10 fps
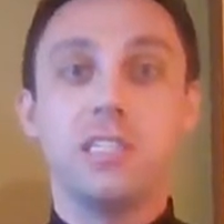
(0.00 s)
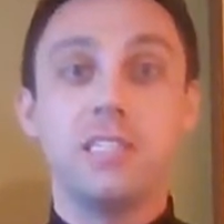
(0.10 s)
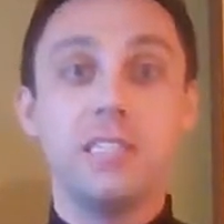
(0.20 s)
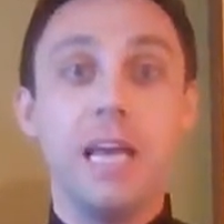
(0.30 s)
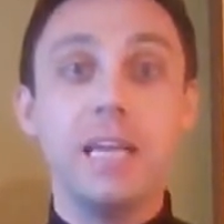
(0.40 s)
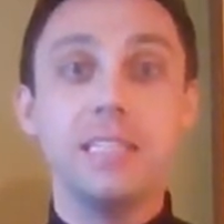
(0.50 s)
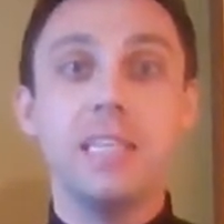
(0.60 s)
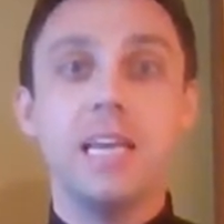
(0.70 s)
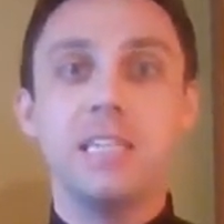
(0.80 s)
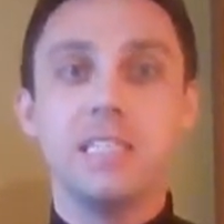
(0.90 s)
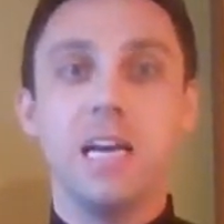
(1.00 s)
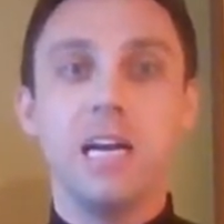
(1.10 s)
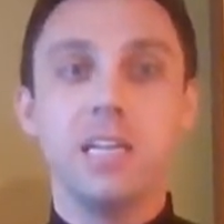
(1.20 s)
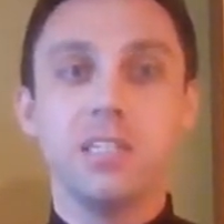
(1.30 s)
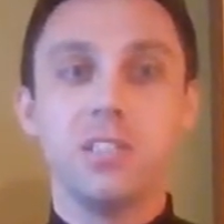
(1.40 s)
says and
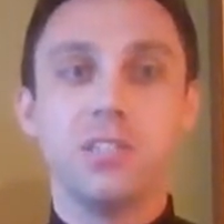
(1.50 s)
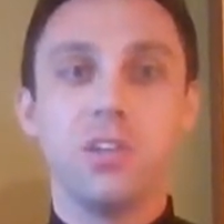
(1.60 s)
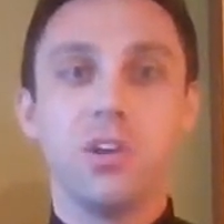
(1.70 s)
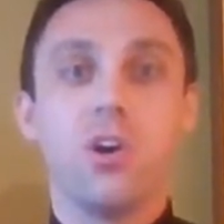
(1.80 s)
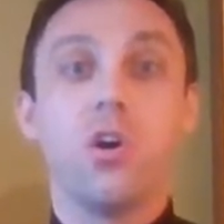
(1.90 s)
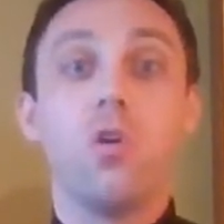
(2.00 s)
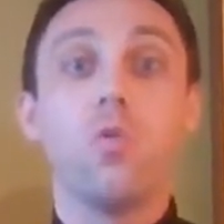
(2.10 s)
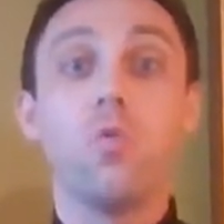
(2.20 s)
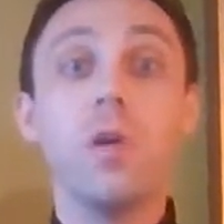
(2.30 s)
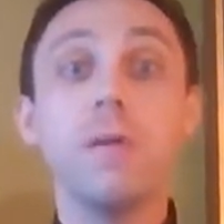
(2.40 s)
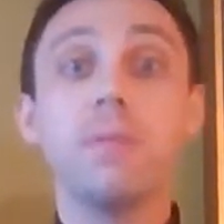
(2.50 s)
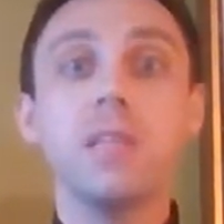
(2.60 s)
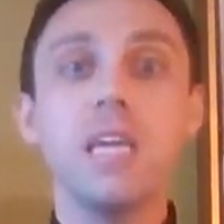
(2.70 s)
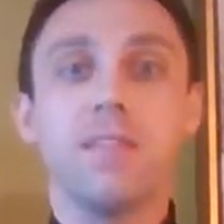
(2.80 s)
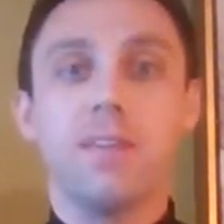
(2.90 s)
does, we
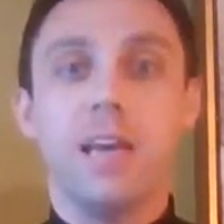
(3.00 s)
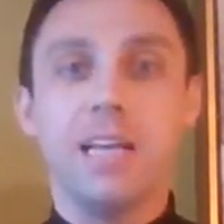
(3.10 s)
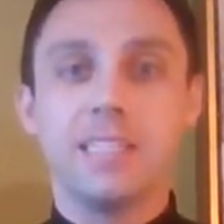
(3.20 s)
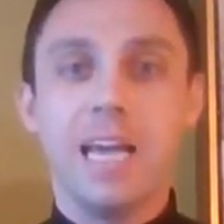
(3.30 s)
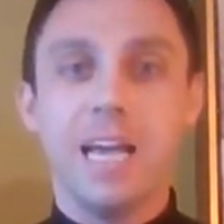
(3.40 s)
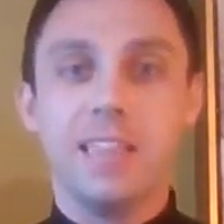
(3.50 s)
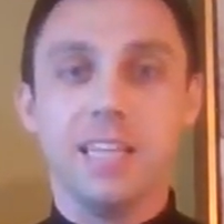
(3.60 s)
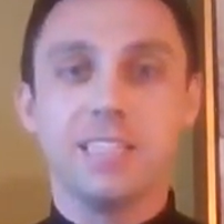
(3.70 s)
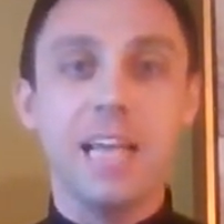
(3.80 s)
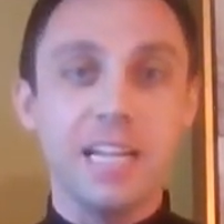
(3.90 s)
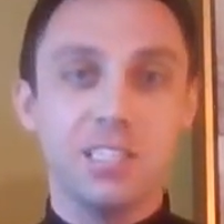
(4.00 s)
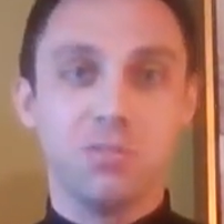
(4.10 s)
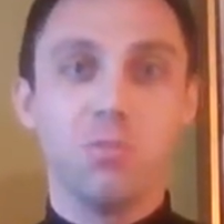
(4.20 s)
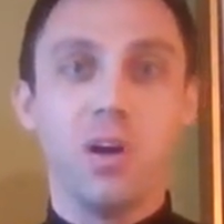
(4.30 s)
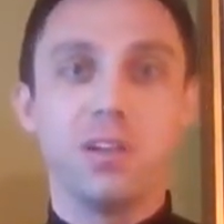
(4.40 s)
believe as Catholics.
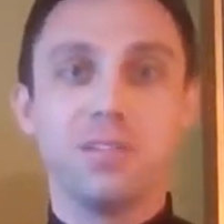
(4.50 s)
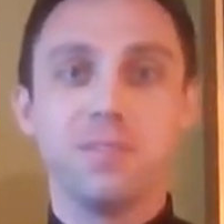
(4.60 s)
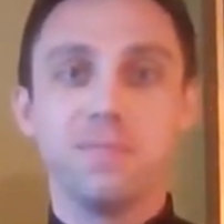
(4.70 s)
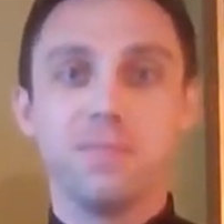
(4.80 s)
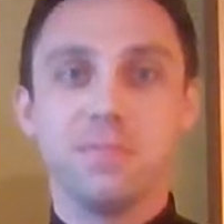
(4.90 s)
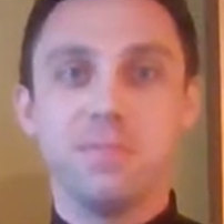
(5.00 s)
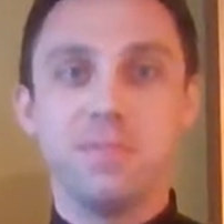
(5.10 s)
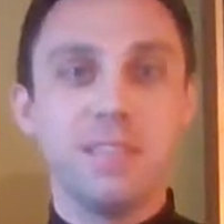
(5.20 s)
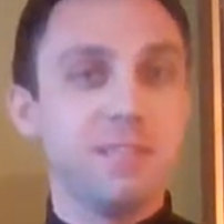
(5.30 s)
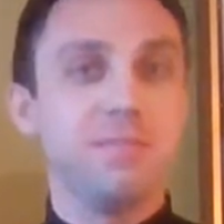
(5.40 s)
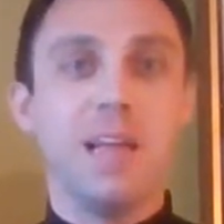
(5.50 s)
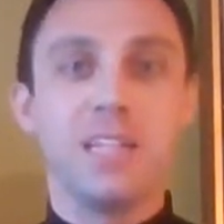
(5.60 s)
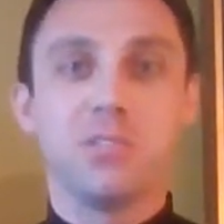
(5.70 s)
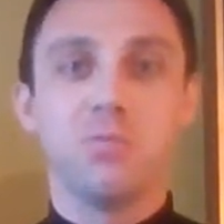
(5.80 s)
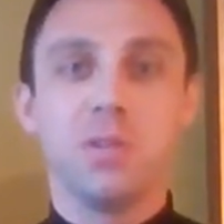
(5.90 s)
That's what
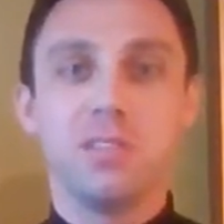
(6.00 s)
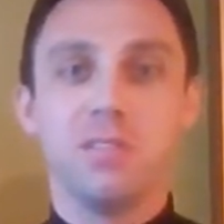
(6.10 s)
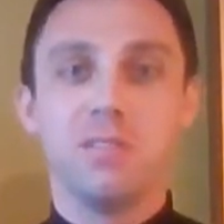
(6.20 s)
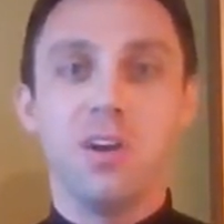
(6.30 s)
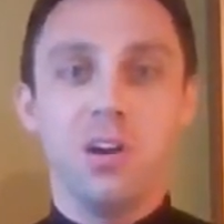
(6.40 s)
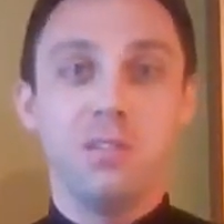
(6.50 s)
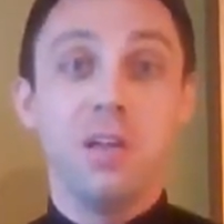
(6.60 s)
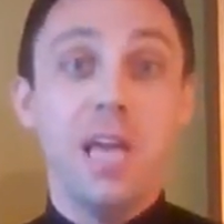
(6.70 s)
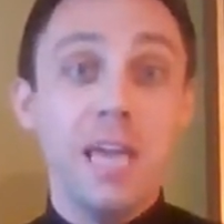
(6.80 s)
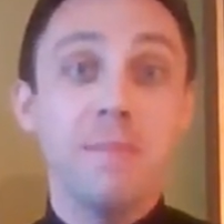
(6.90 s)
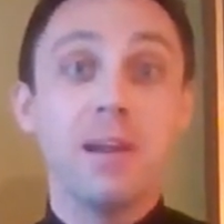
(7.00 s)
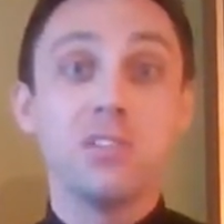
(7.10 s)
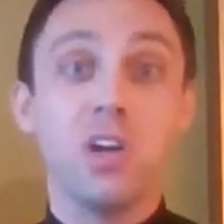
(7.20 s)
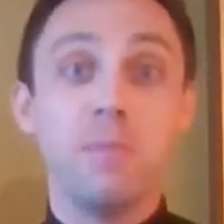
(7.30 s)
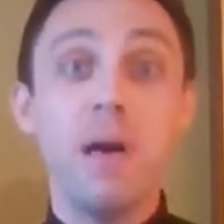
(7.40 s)
our amen
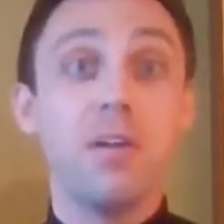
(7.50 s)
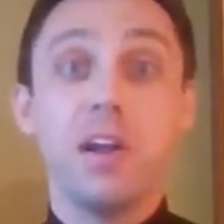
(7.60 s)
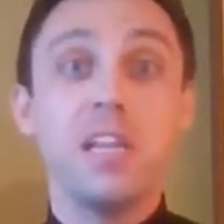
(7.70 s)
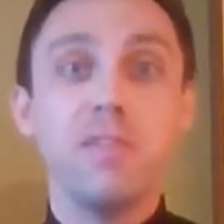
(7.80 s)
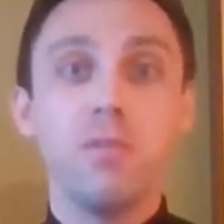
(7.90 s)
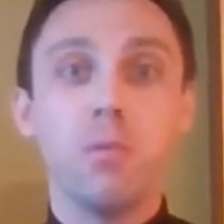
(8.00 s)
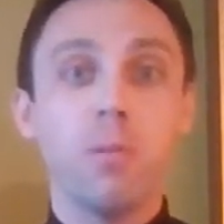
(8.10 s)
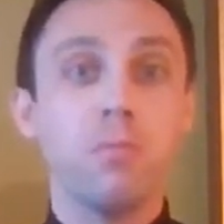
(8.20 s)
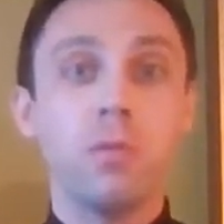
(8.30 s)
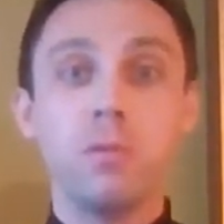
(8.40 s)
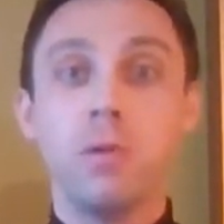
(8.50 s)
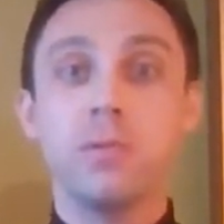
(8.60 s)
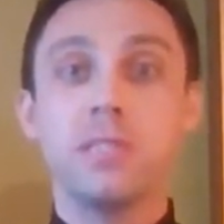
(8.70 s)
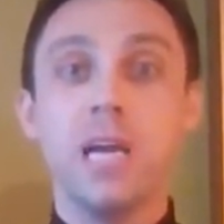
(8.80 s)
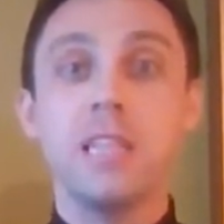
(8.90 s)
is all about. And even when we
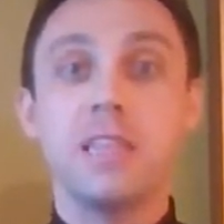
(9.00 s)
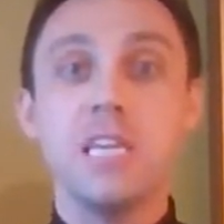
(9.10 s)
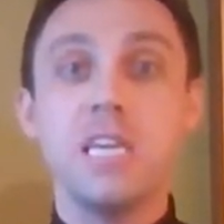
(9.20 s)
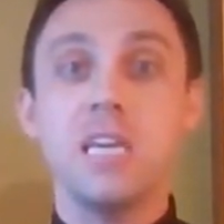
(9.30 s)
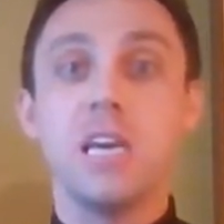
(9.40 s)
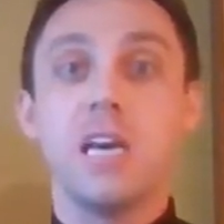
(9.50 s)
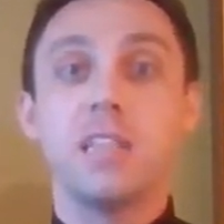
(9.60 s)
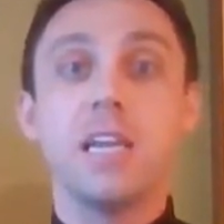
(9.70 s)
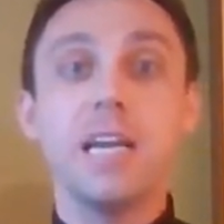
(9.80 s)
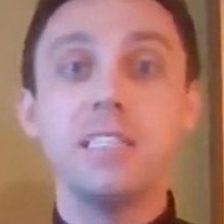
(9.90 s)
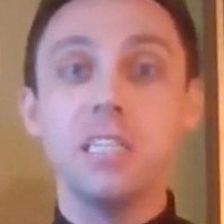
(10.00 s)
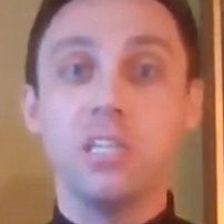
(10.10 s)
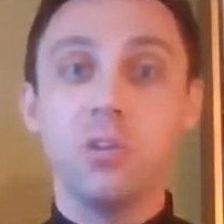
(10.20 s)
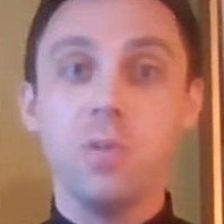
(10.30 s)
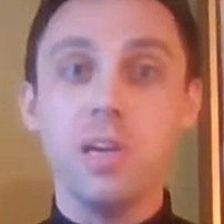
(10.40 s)
recite the
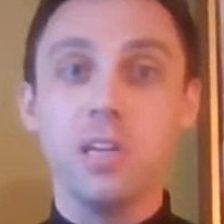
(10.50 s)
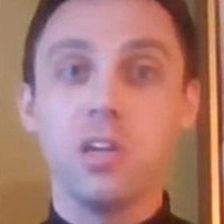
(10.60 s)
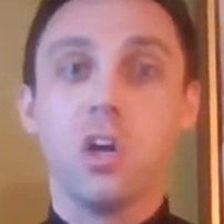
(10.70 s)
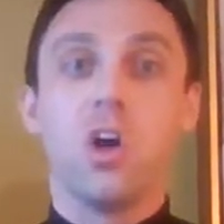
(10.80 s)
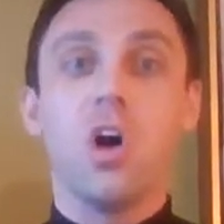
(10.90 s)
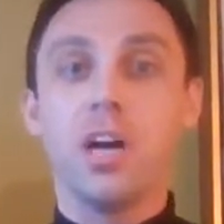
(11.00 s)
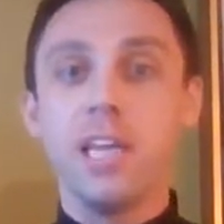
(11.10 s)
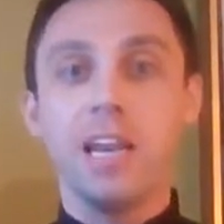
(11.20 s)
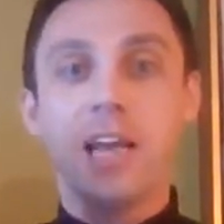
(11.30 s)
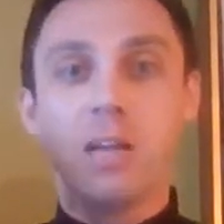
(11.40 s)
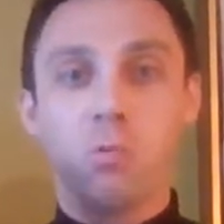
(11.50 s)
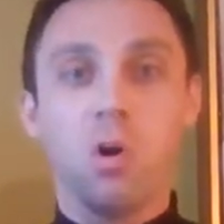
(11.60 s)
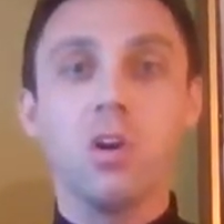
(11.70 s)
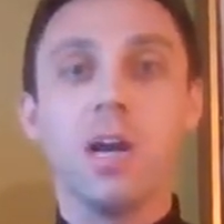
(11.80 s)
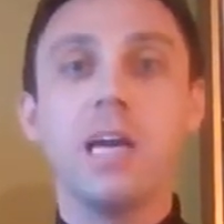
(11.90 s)
Nicene Creed, again,
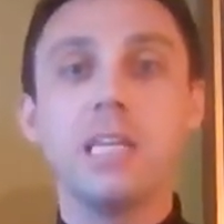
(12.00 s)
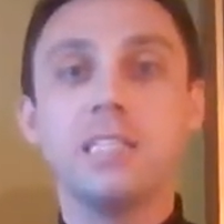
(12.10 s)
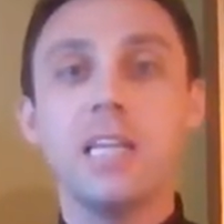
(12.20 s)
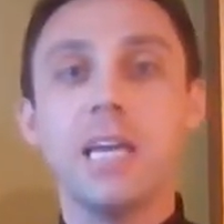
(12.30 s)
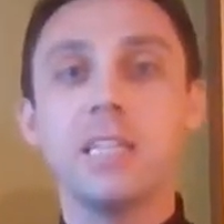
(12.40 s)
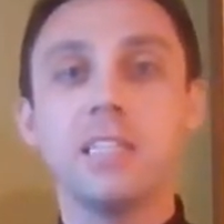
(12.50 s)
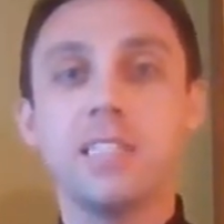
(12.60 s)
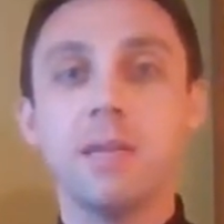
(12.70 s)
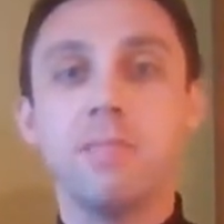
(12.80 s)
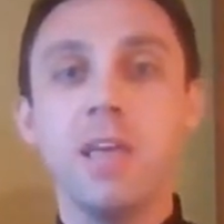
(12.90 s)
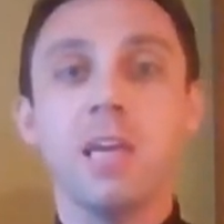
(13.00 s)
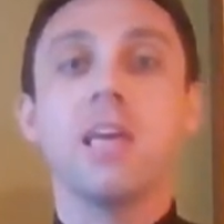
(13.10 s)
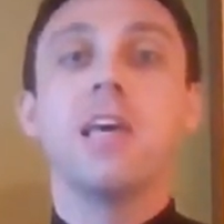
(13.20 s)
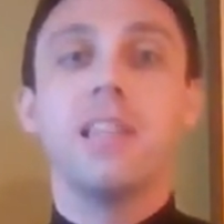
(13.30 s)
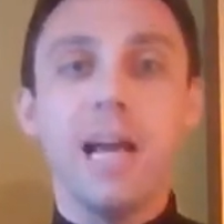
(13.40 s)
we're all kind of saying the same
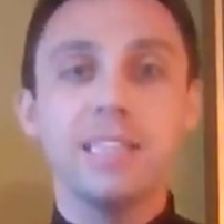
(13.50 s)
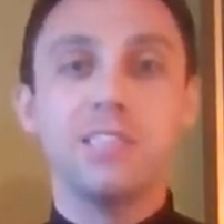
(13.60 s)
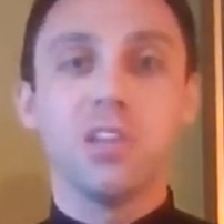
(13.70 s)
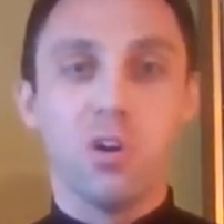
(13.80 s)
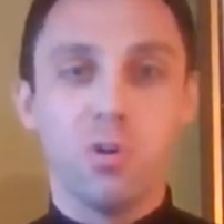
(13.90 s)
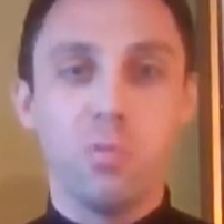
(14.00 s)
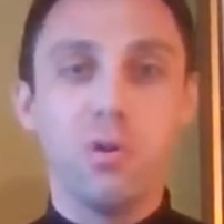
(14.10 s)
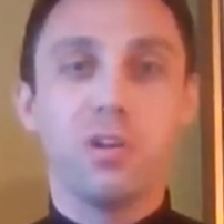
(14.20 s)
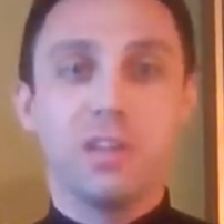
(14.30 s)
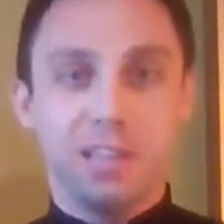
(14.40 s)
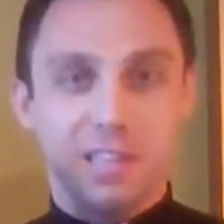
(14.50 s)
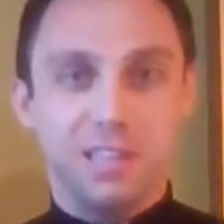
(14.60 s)
thing. That's the whole point.